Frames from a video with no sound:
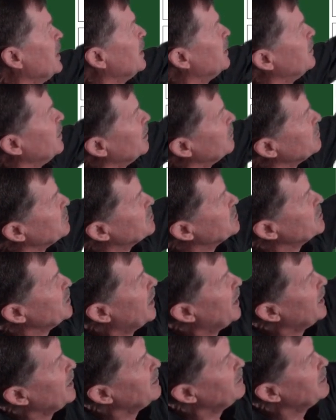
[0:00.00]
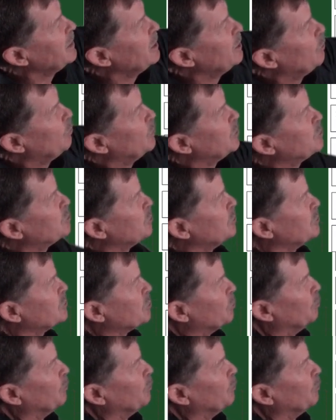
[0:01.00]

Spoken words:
The other side, which is a